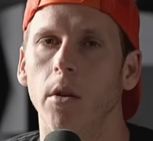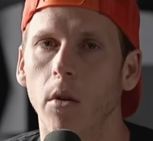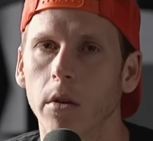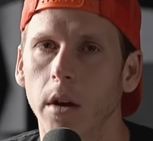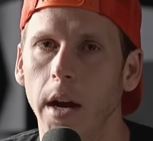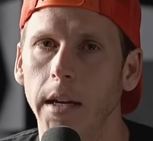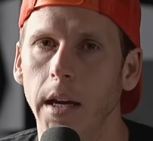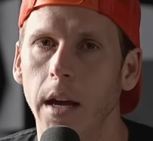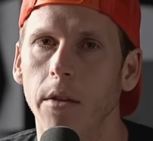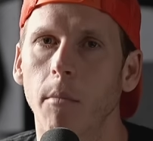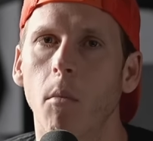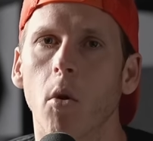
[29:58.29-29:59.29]
The older I
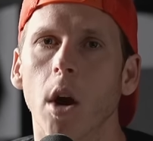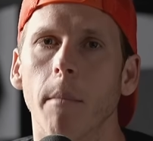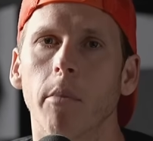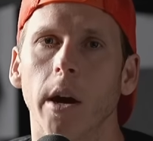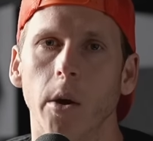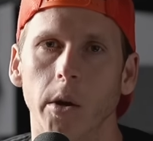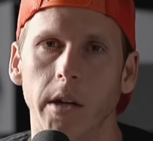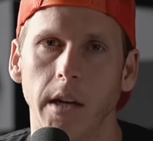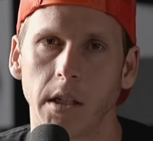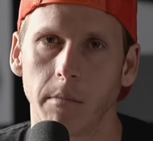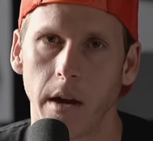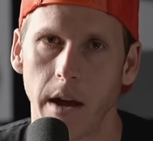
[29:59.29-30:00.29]
get, the more I'm
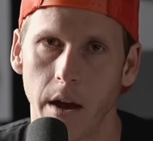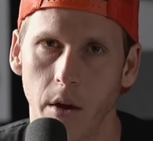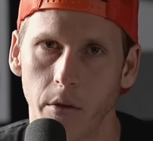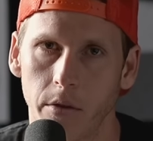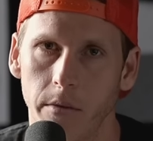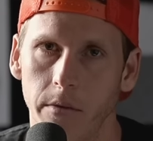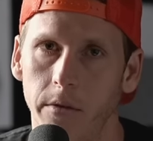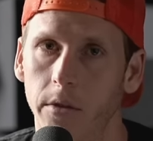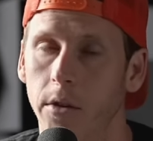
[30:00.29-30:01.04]
prioritizing my health.